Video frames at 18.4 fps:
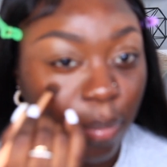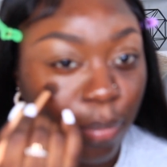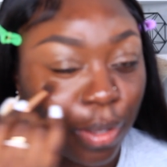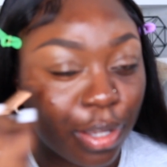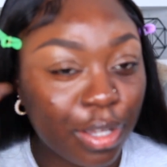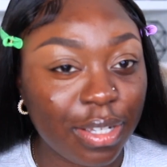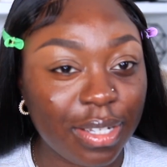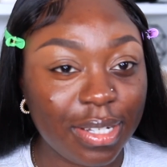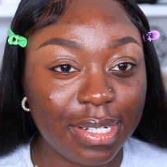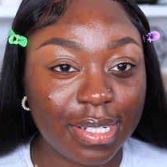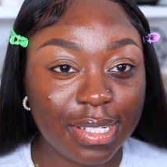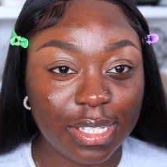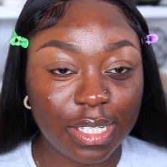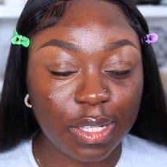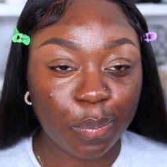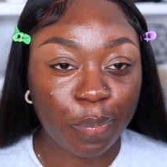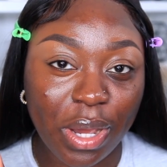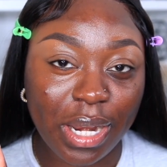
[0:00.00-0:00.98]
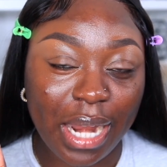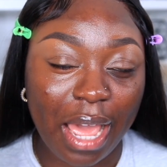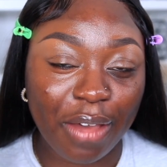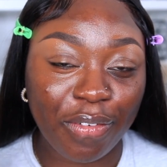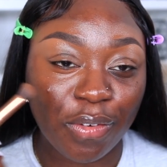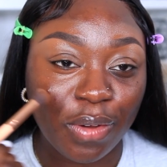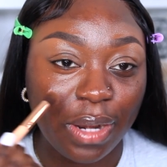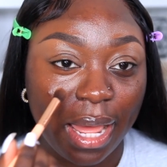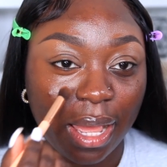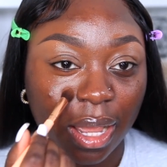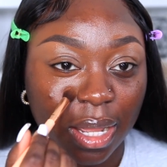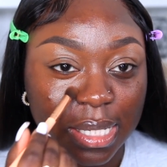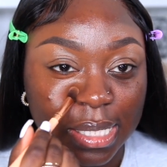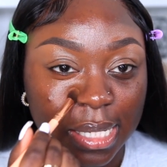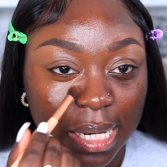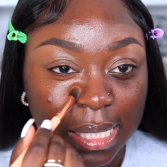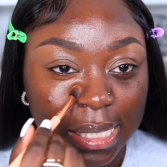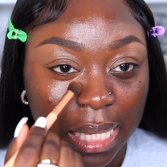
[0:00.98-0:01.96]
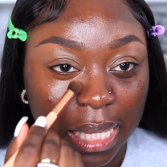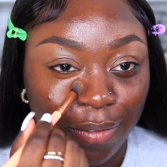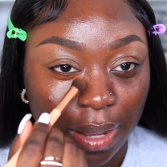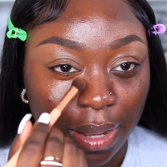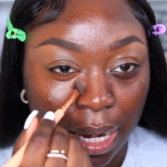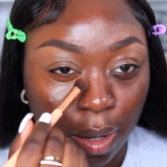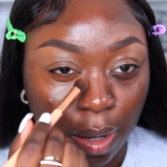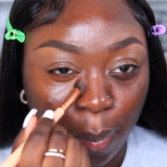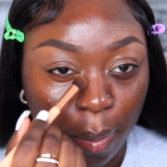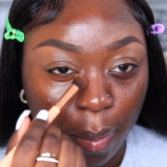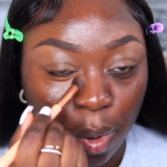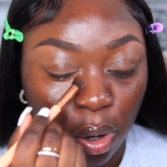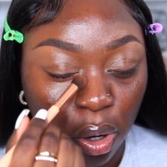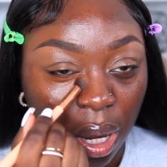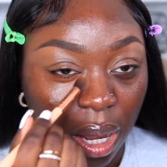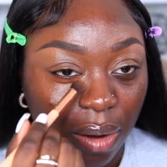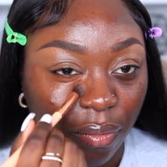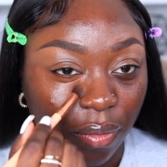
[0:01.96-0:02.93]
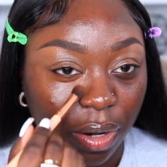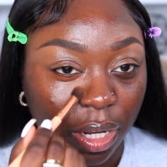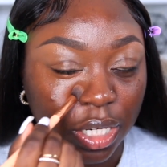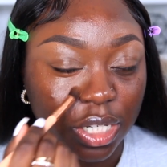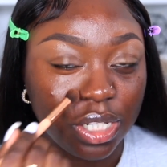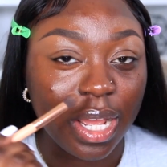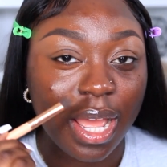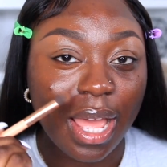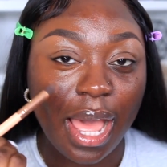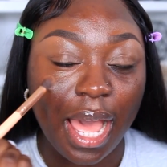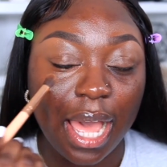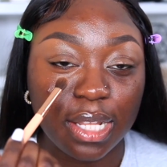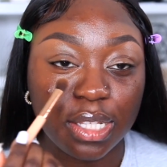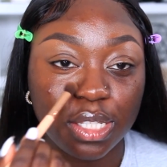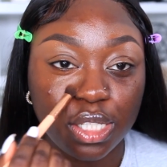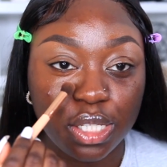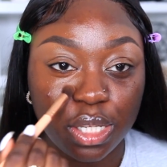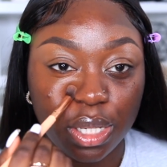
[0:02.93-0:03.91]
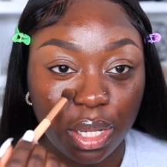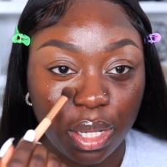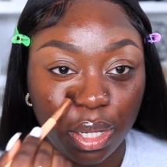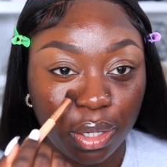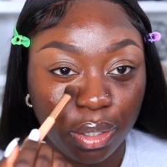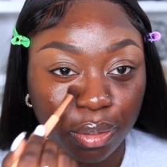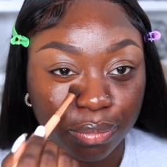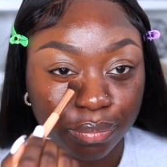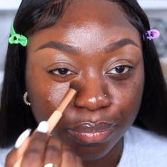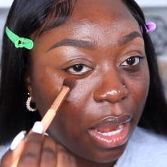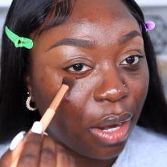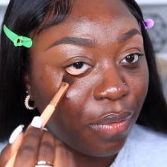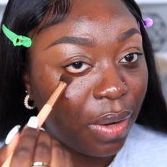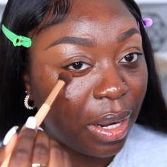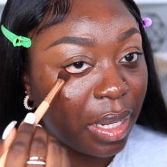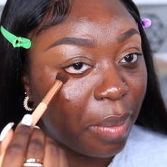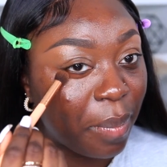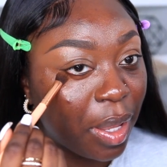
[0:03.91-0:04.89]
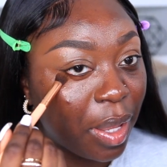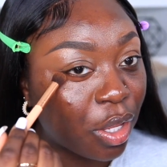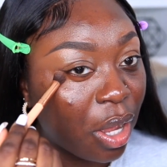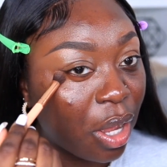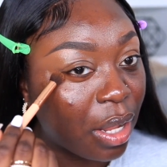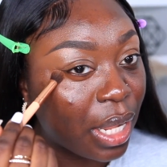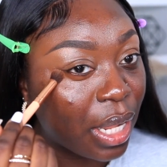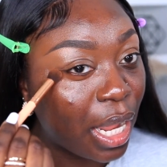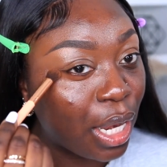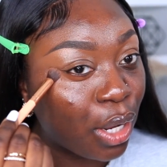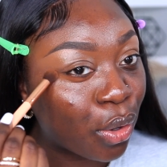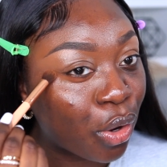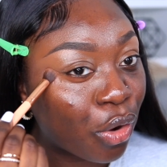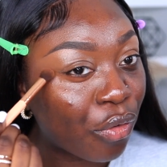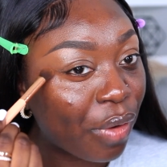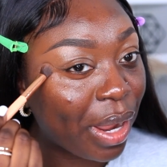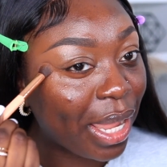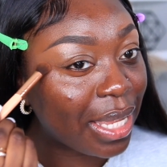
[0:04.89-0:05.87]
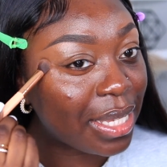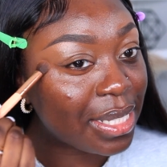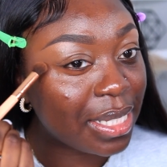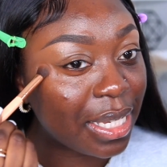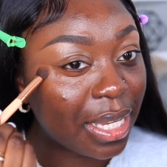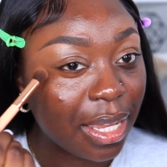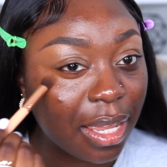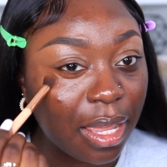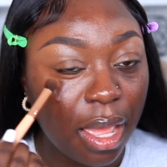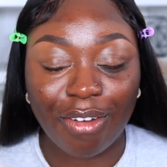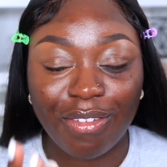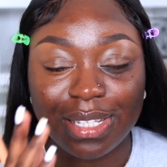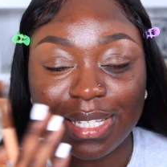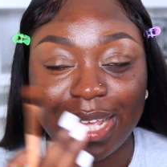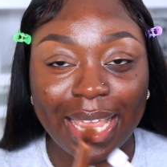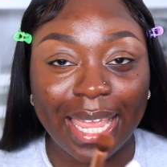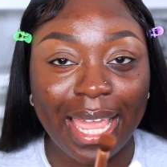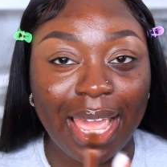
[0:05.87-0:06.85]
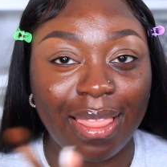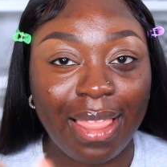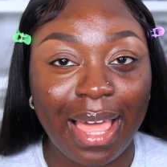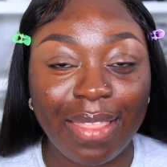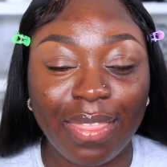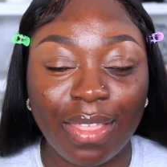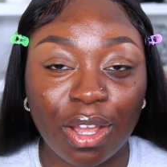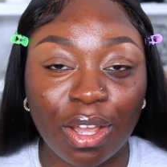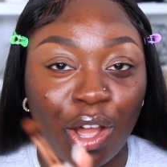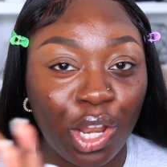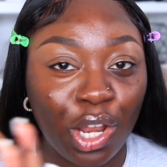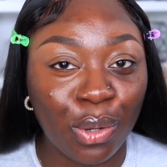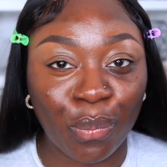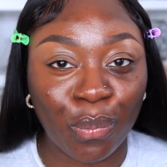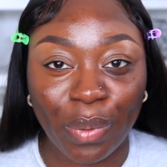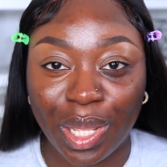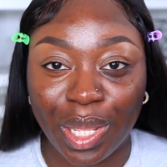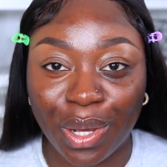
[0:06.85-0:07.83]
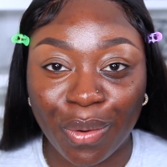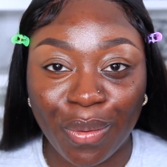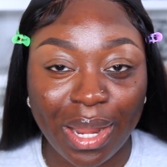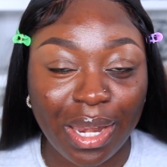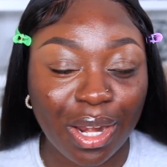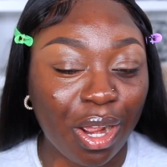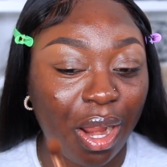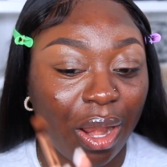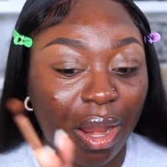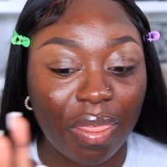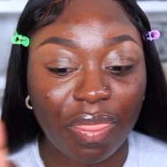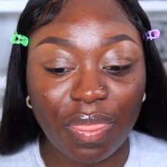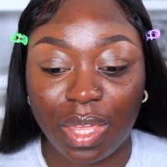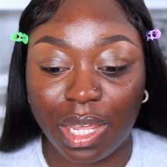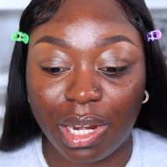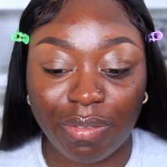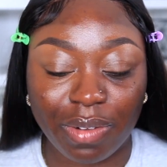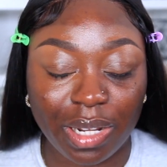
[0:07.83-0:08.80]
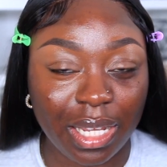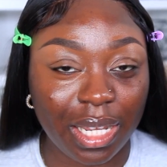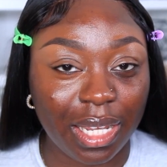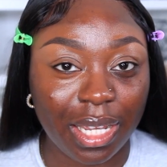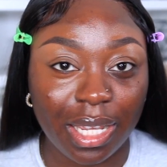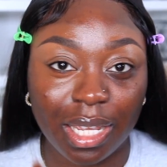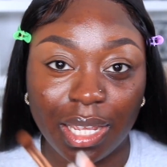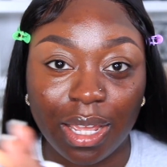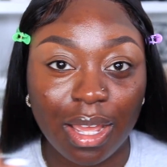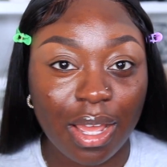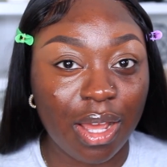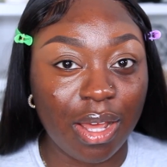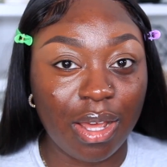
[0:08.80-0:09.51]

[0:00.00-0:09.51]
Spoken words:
because, one, I feel like concealers give a little bit more coverage, and two, I don't feel like they make your under eye look crazy. Obviously, I get like the color wheel and the color theory,